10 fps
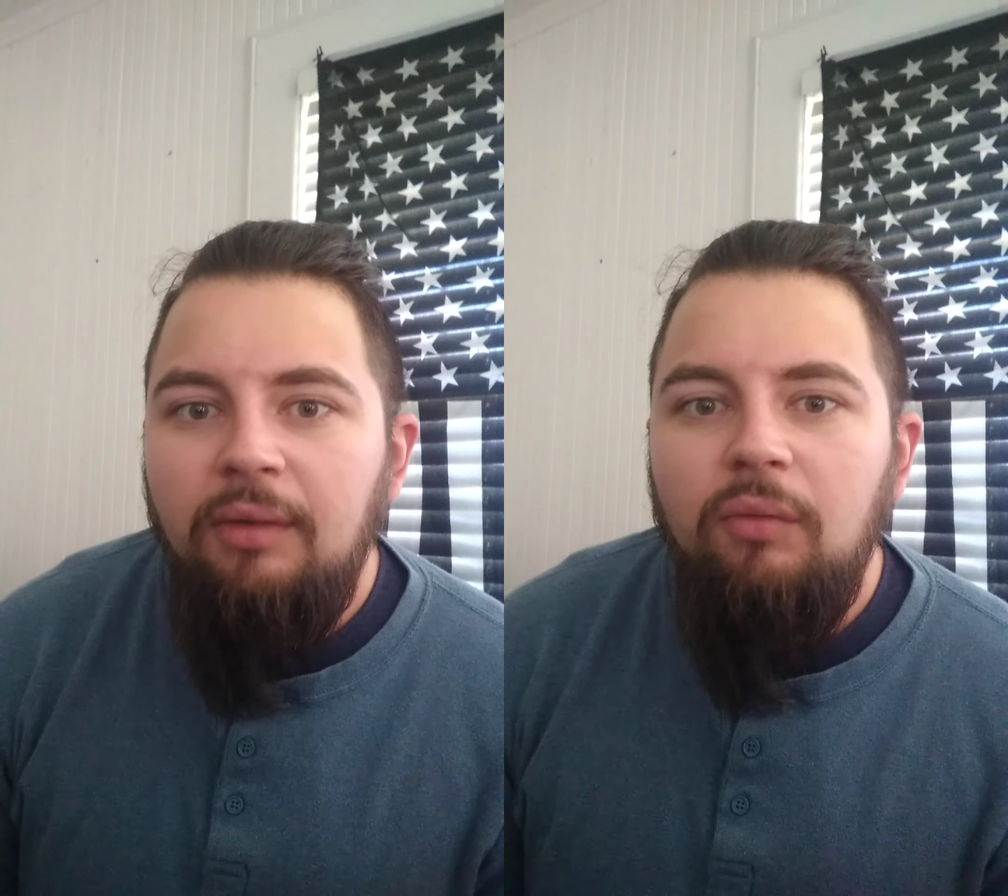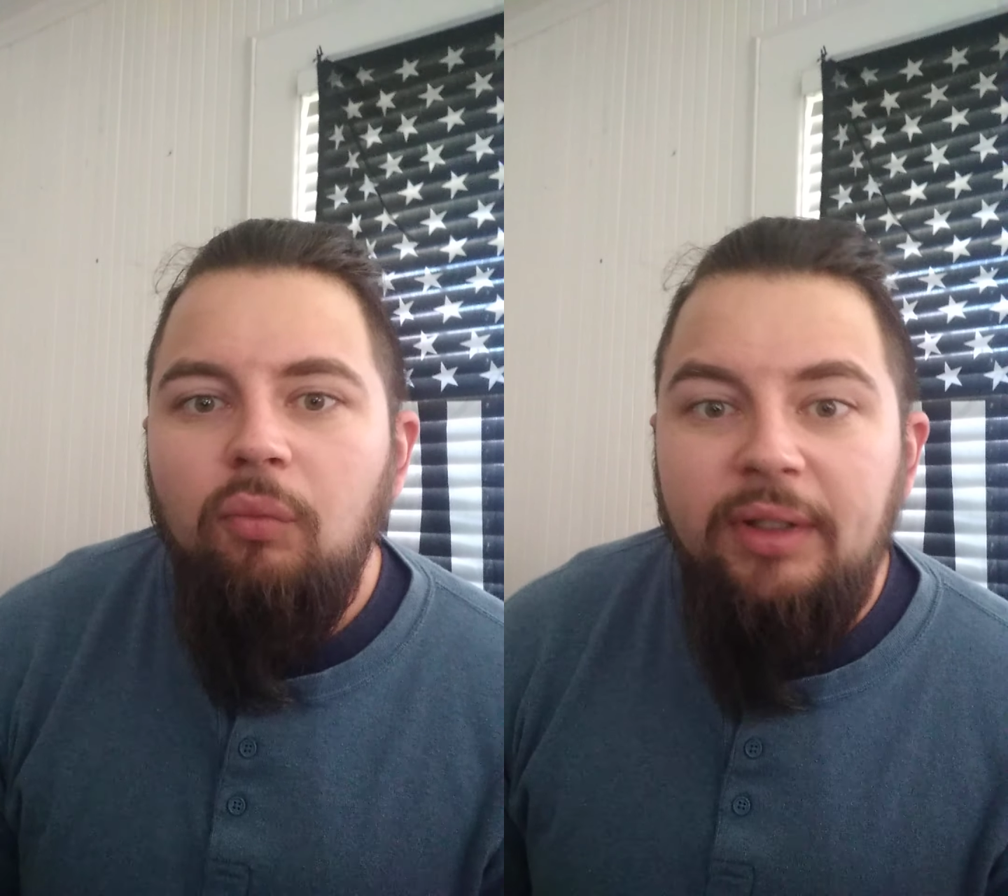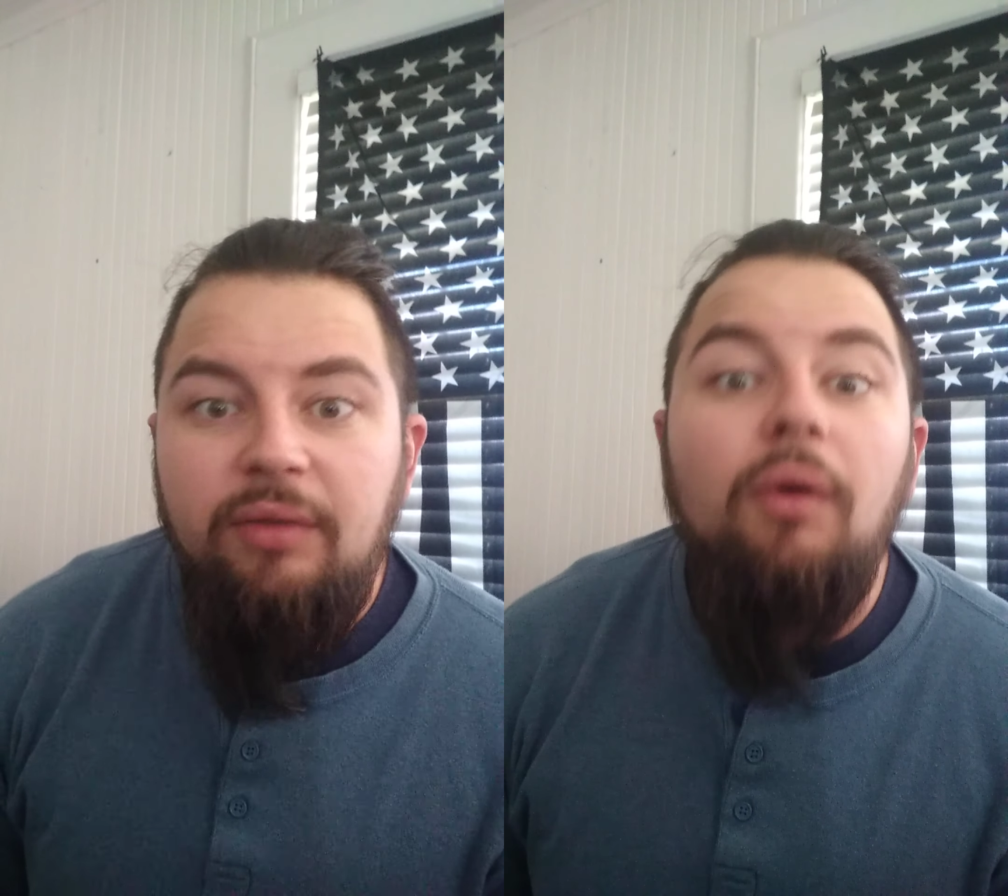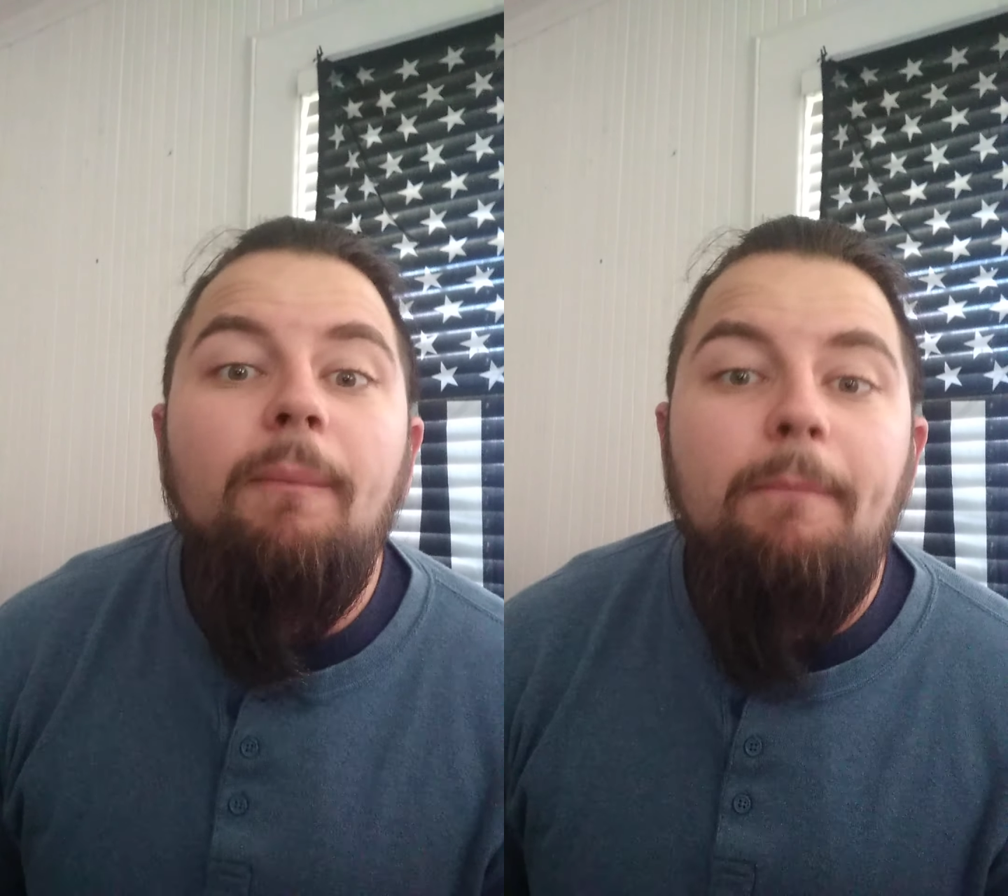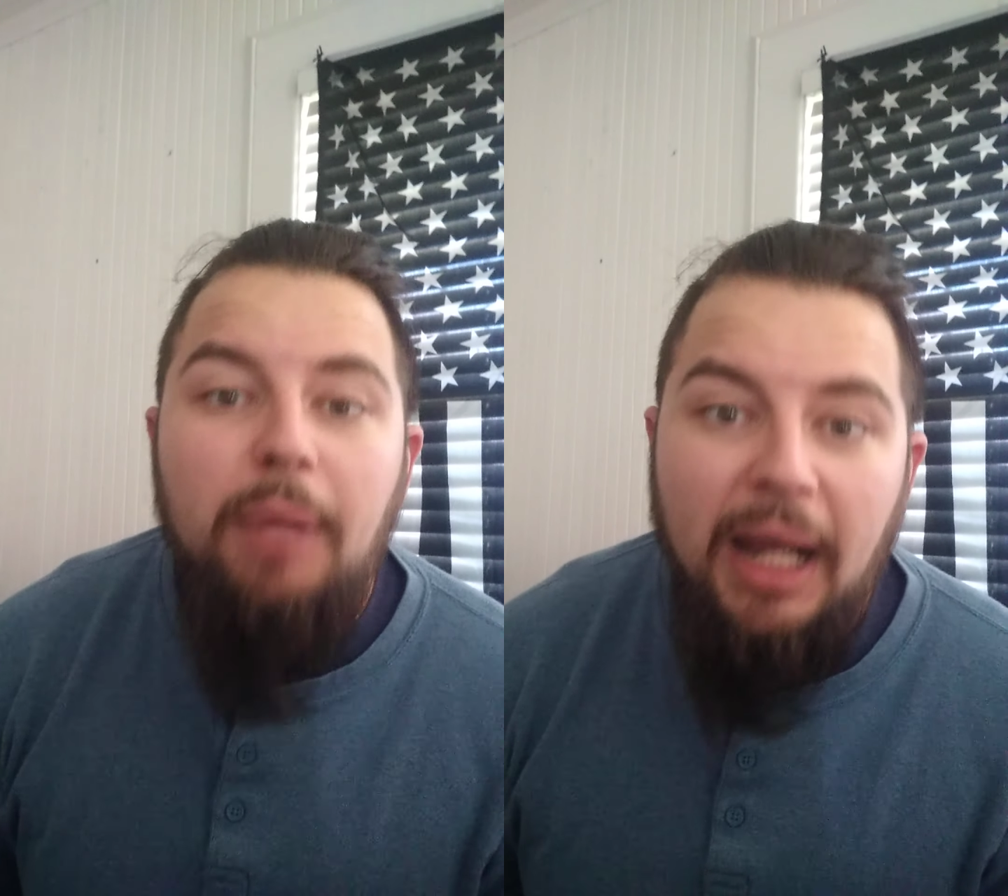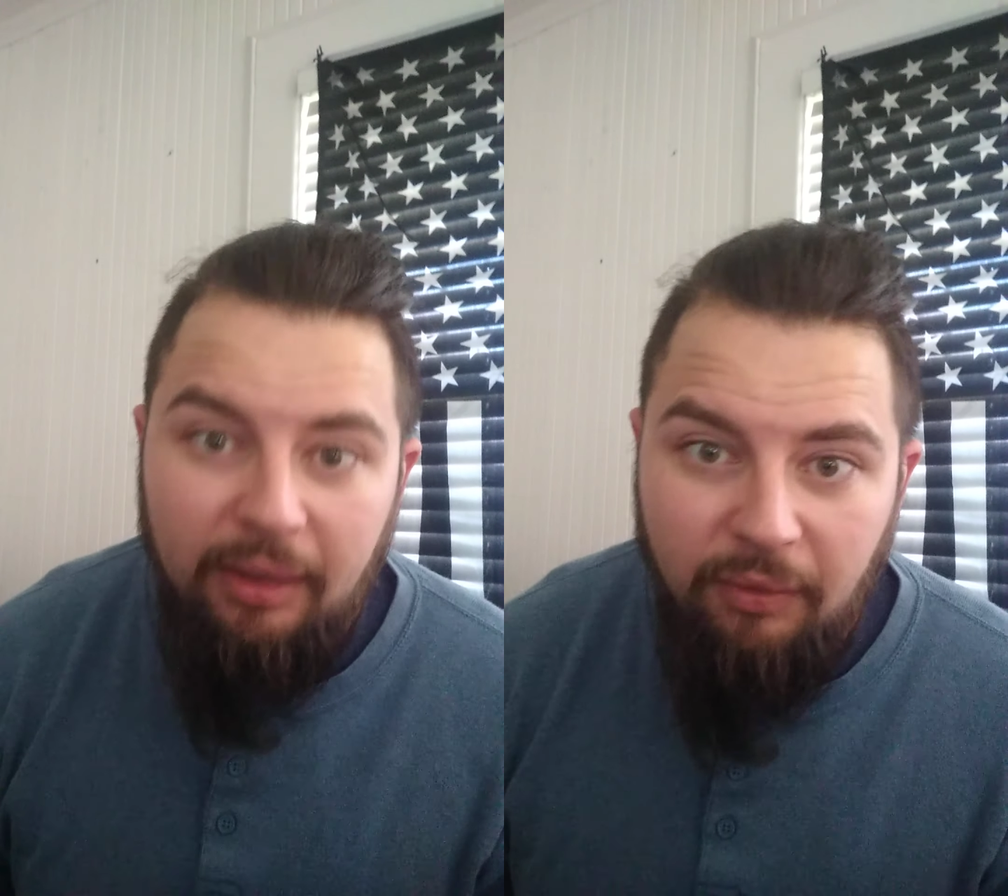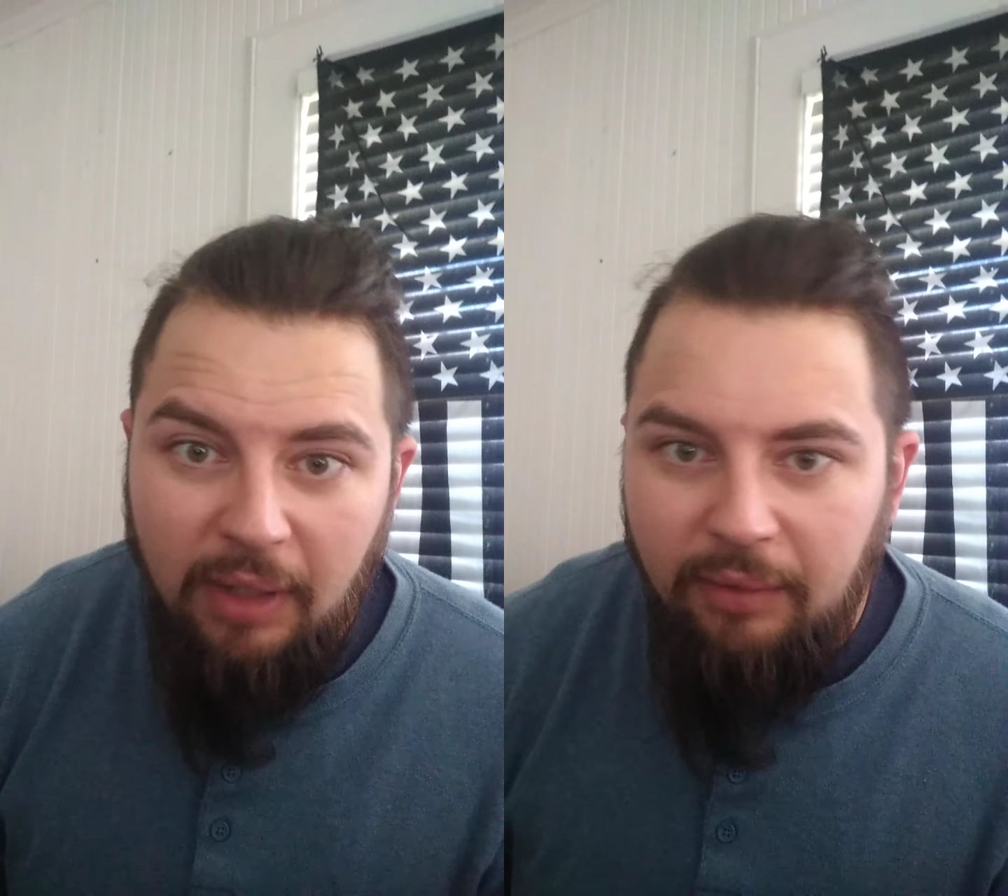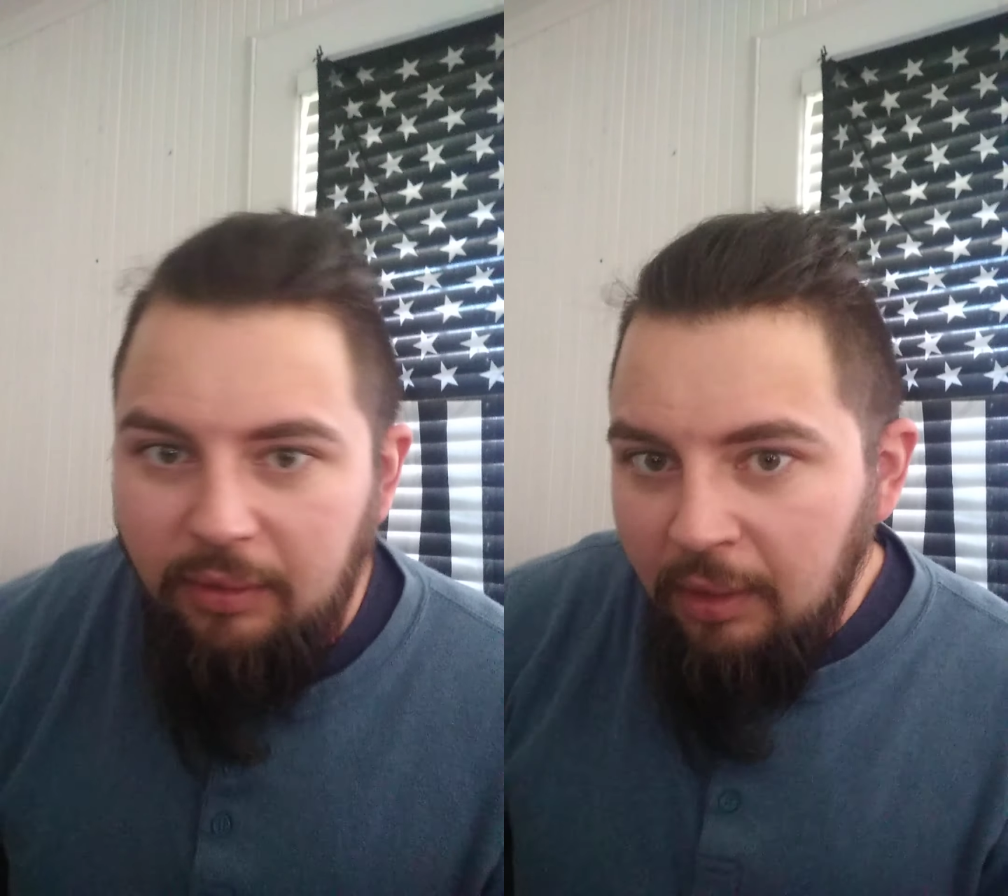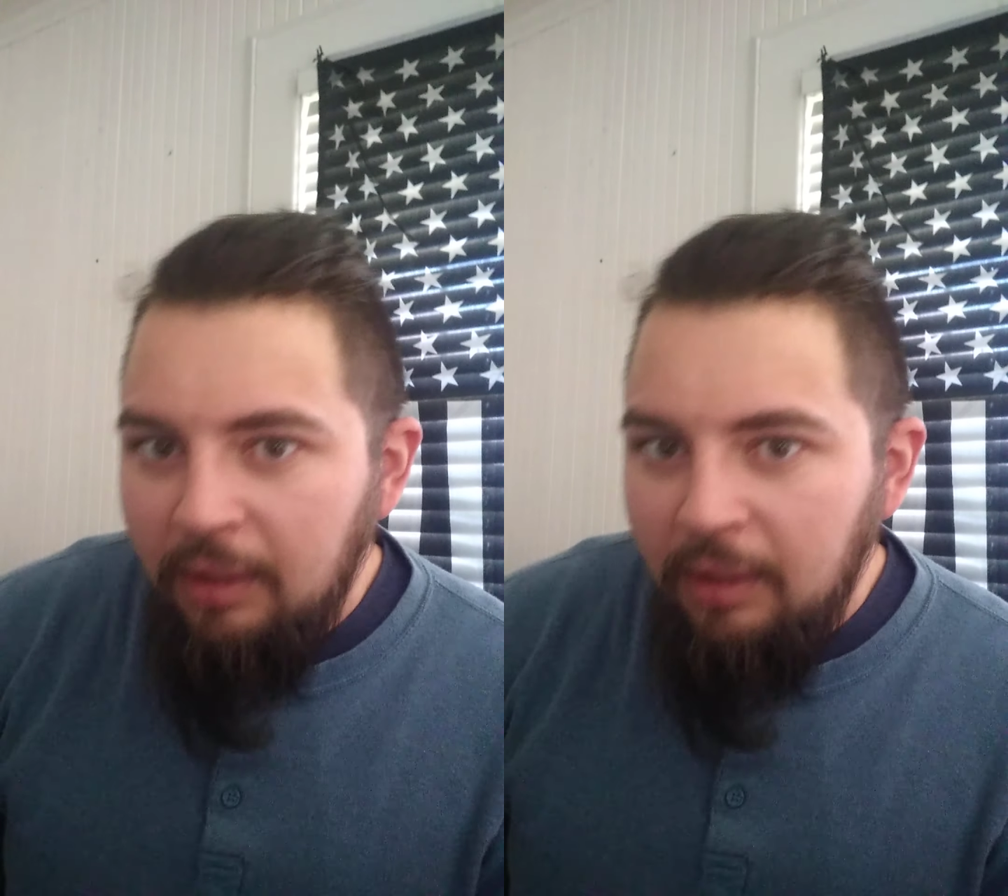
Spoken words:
with your background.